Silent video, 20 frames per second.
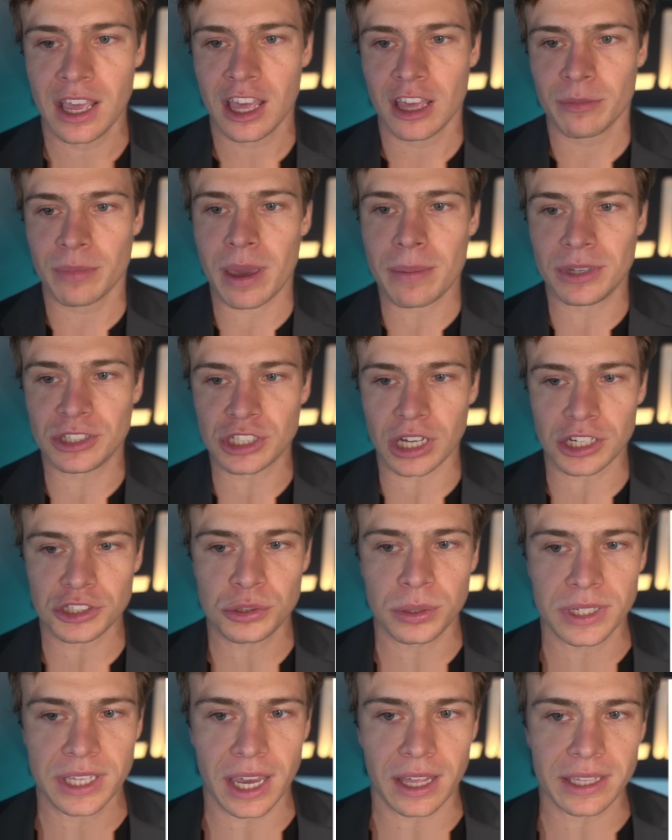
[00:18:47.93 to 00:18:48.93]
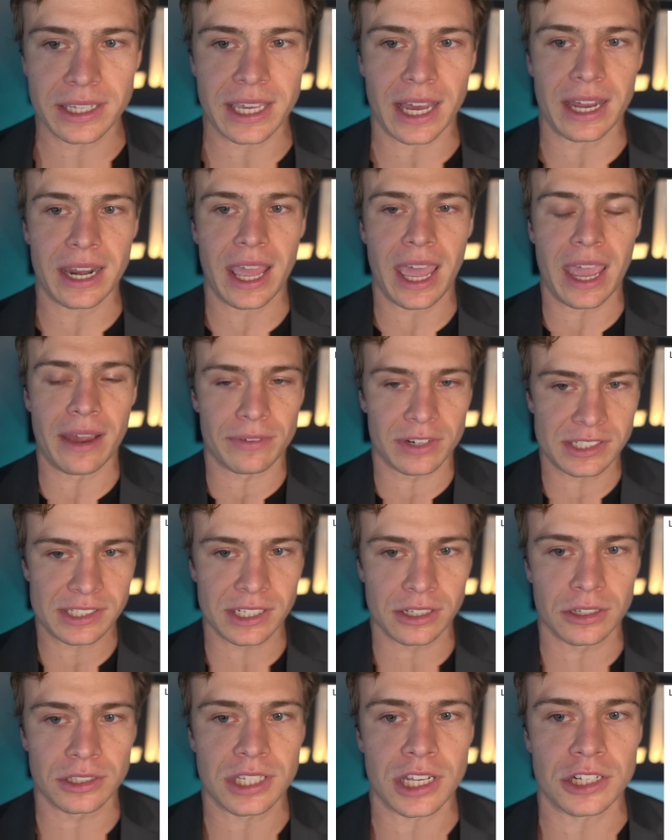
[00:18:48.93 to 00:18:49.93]
Maybe Joshua Kelly got every
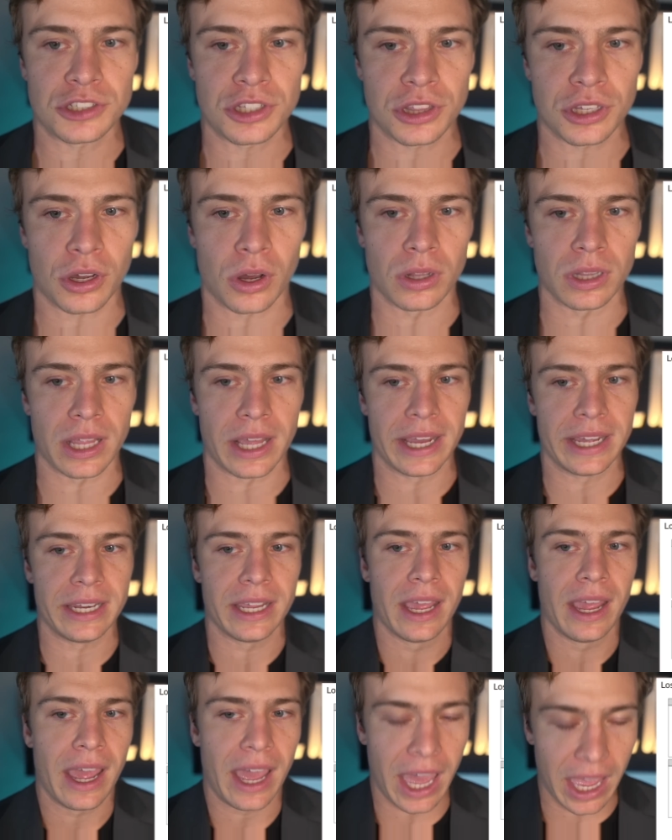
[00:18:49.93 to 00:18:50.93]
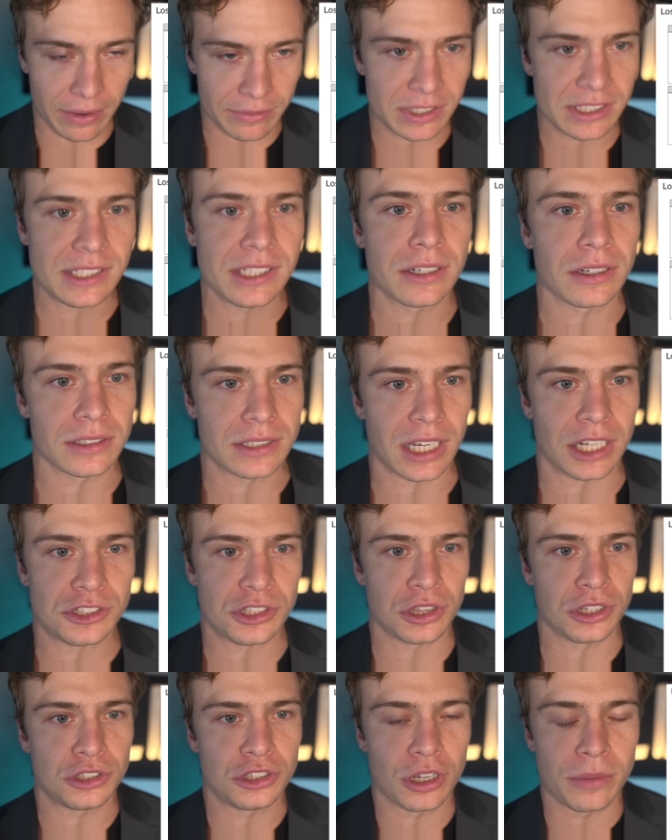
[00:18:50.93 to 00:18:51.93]
single touch at the goal line, every single touch
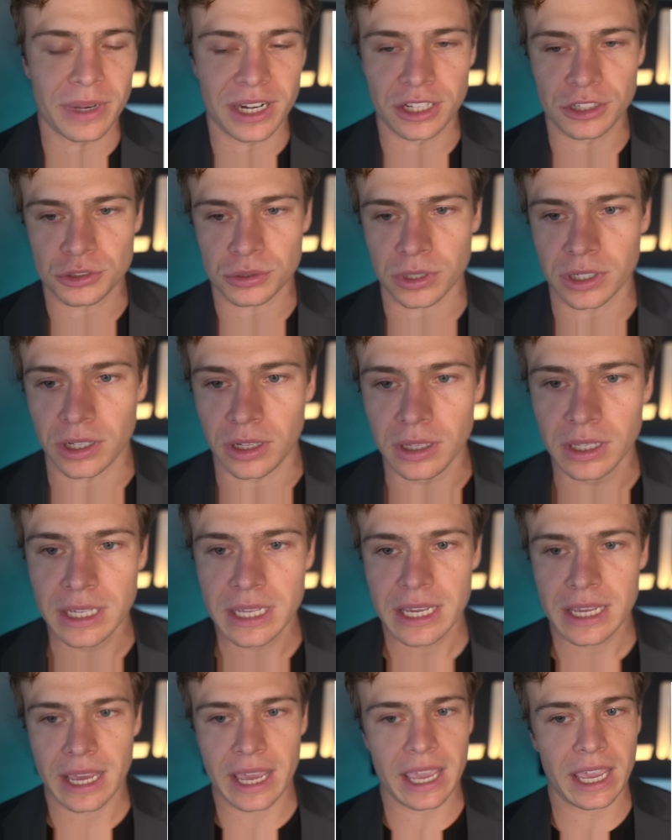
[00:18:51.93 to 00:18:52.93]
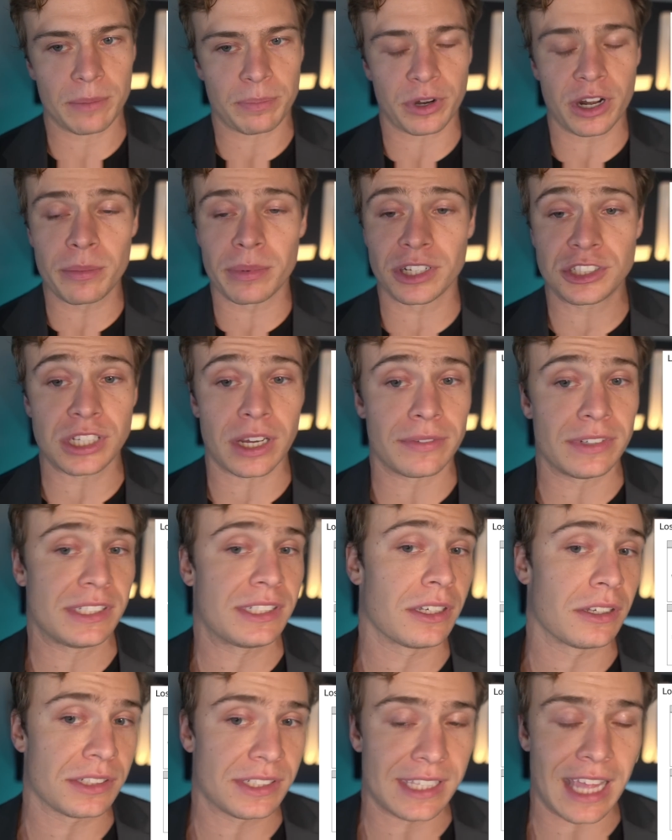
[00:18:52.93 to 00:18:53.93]
in the two-minute drill, and pretty much every
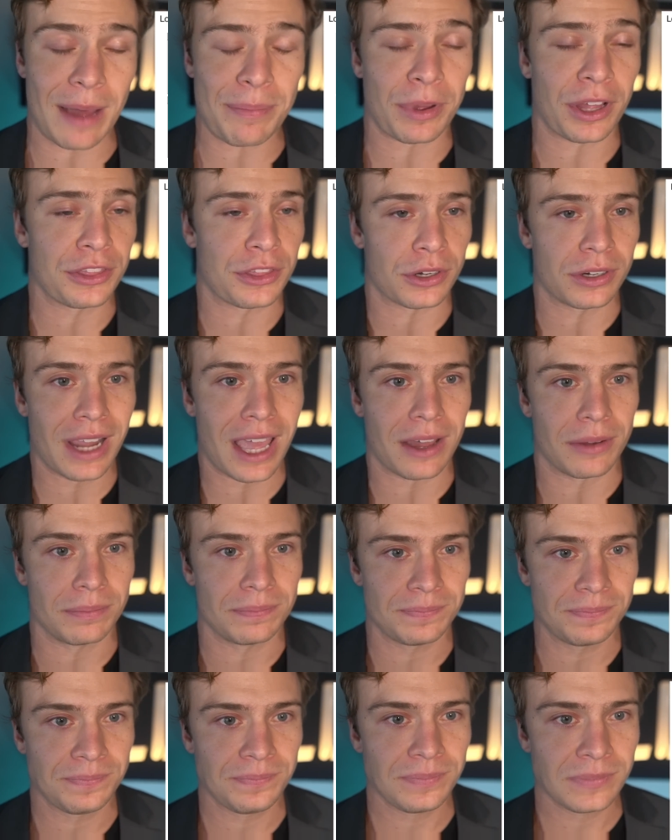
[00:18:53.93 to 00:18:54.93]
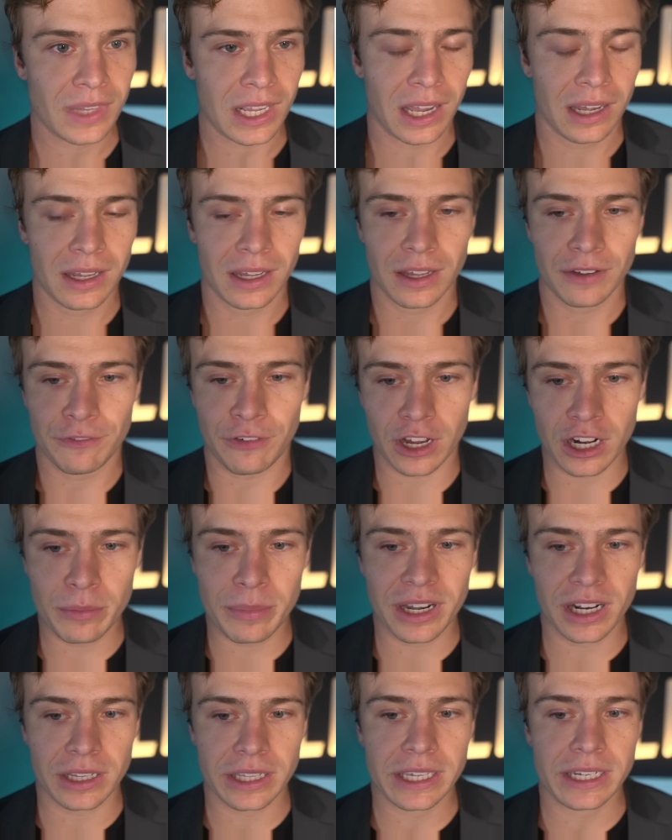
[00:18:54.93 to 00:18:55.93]
single snap on third down.
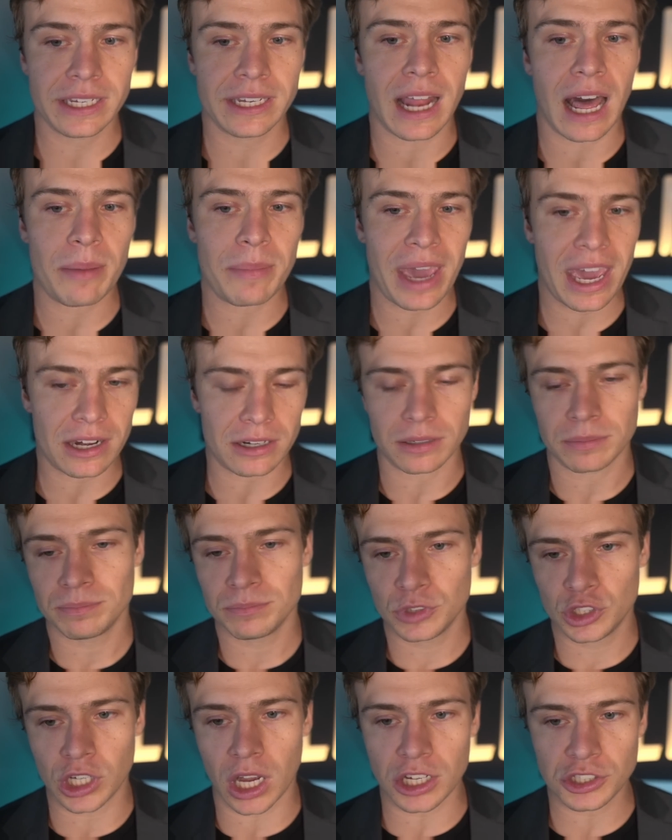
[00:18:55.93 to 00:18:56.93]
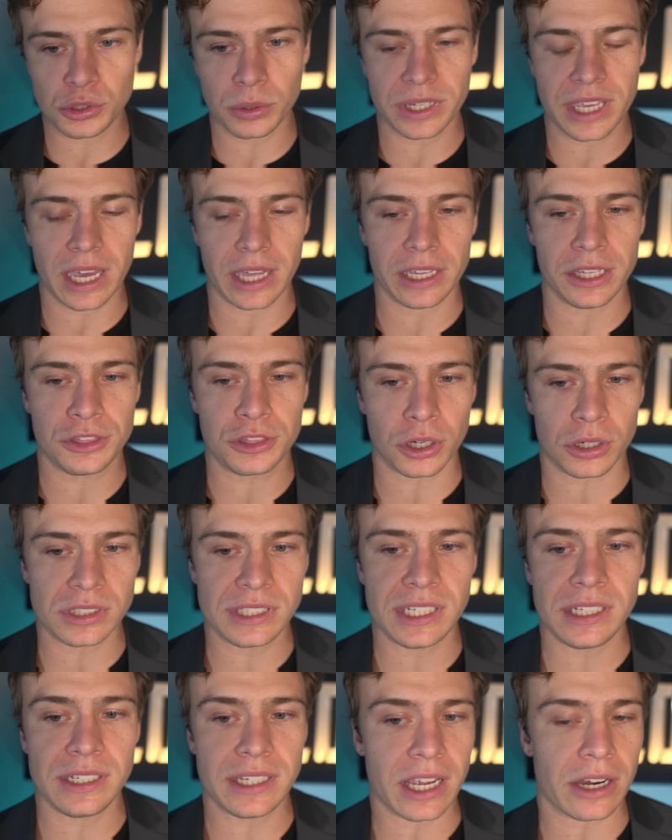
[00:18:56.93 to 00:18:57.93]
Fundamentally, it did not matter. Joshua Kelly,
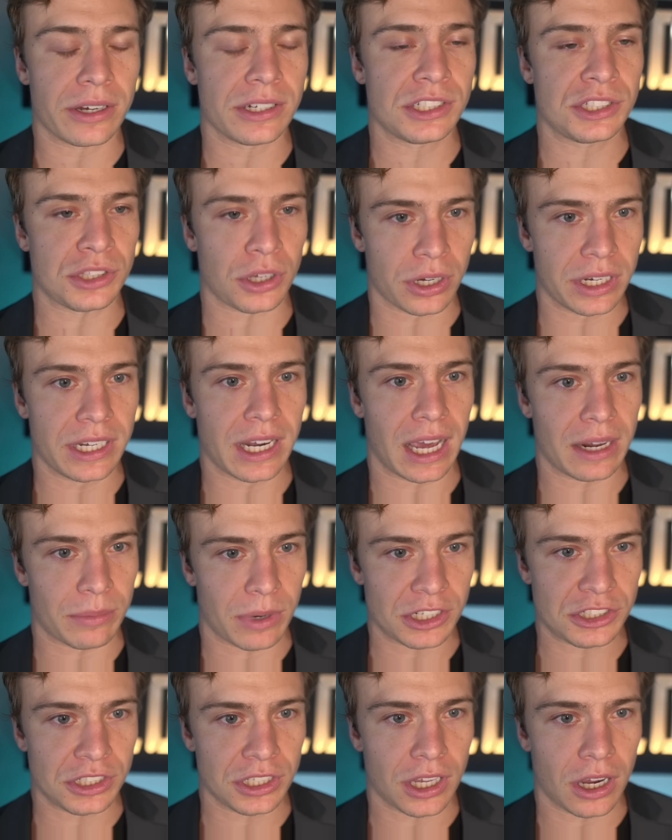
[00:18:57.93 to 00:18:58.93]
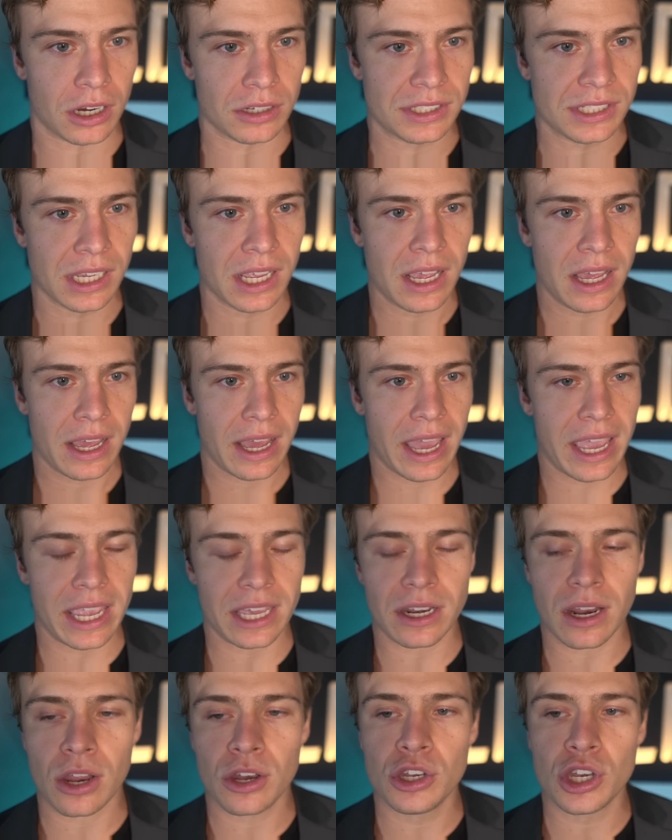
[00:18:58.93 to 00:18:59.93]
thirteen carries, thirty-nine rushing yards,
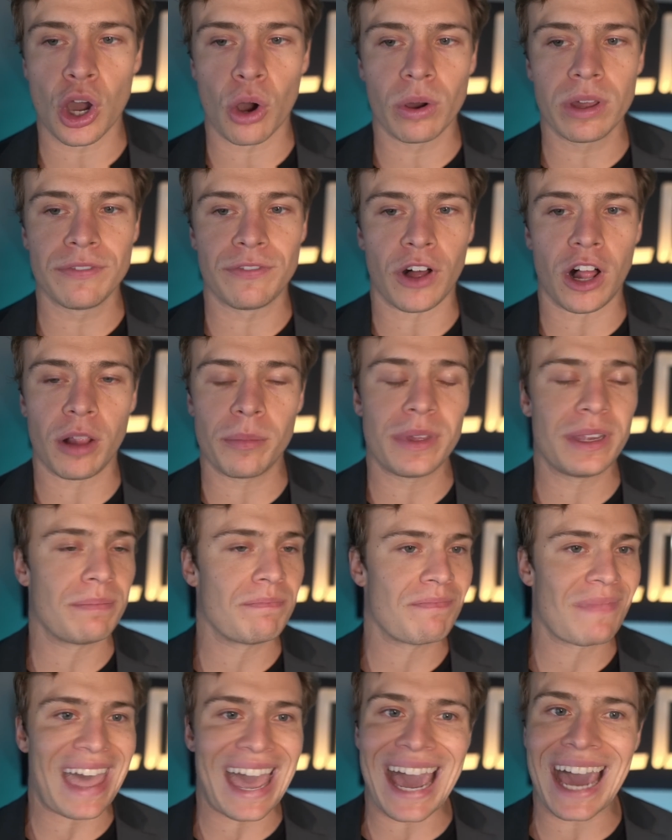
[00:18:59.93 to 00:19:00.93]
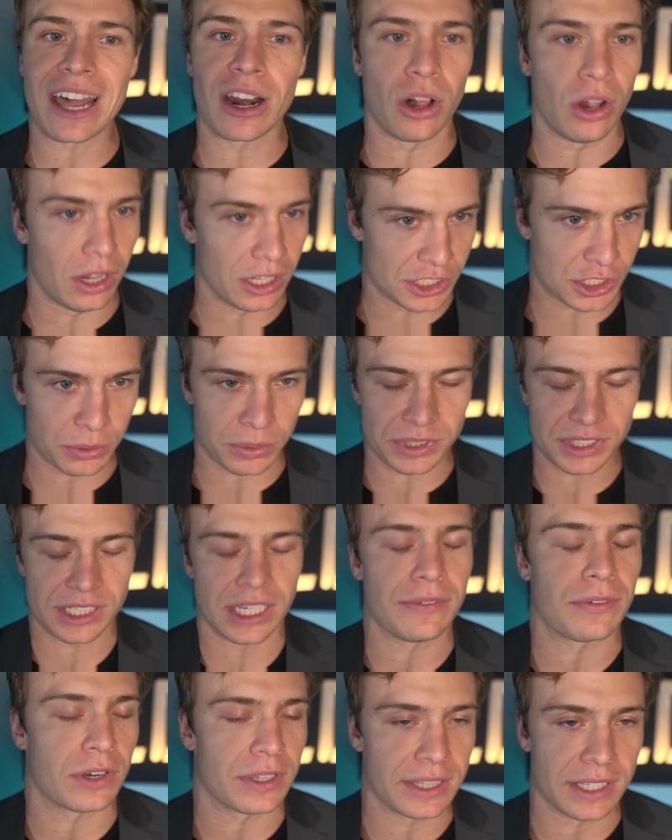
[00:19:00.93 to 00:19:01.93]
and no involvement at all as a
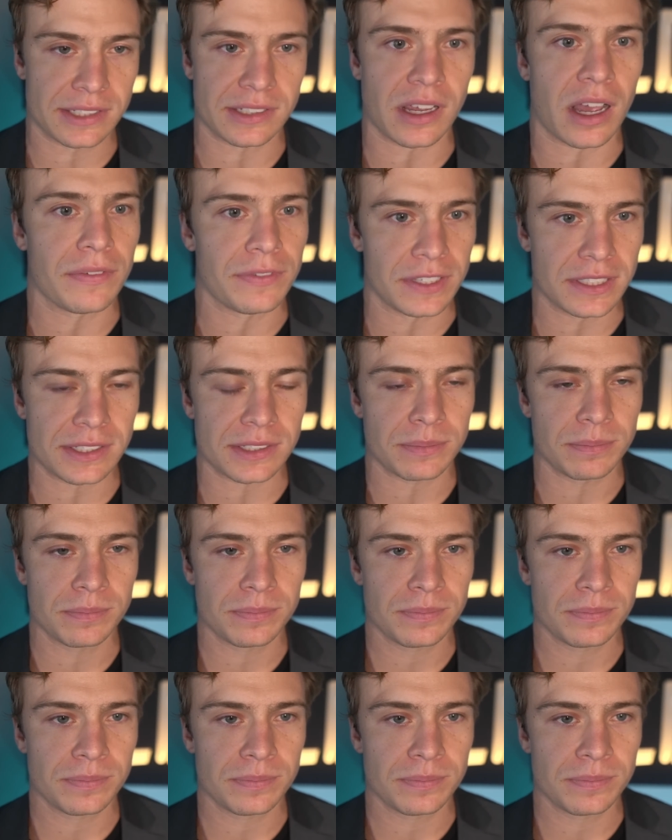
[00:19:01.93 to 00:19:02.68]
receiver in this offense.